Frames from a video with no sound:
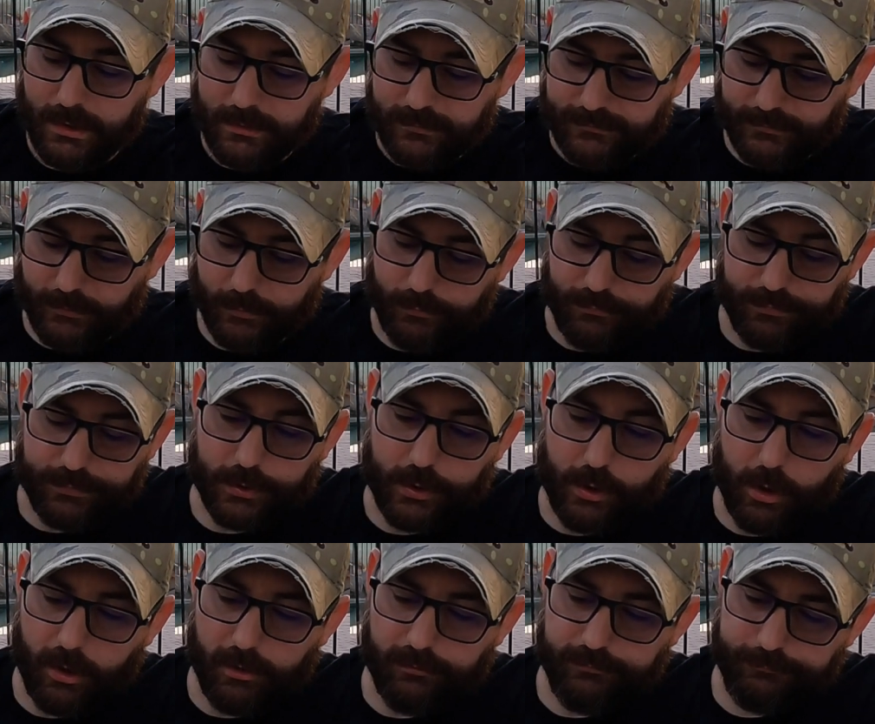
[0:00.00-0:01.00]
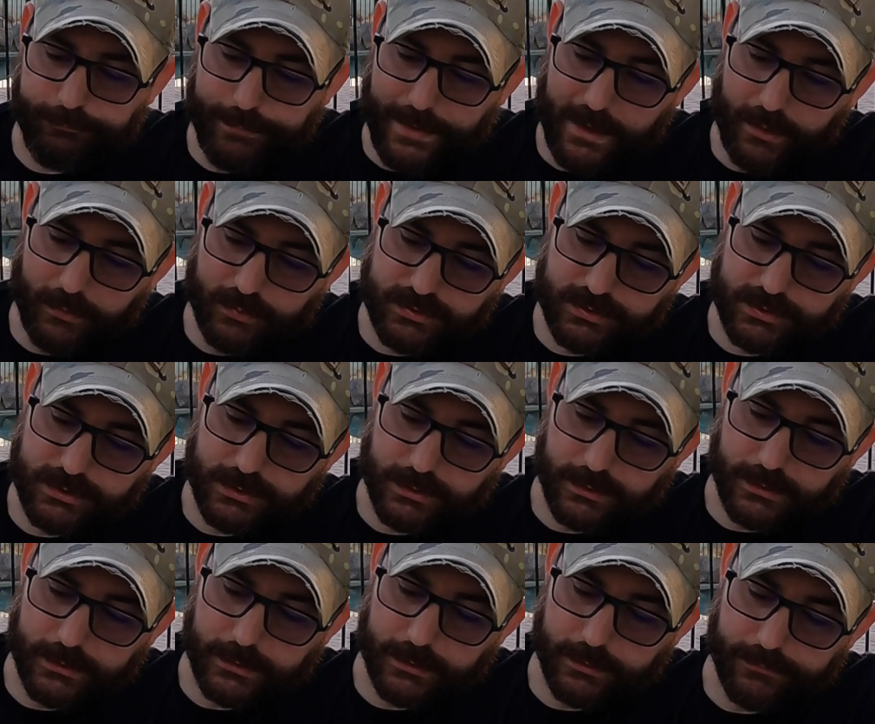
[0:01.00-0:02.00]
So the golf pouch,
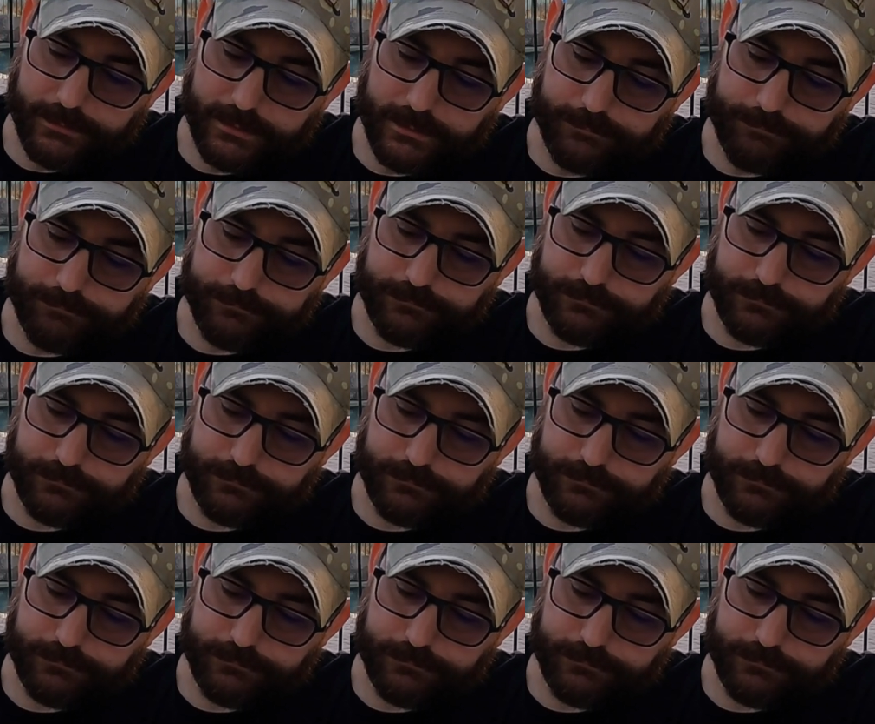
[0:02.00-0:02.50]
uh, the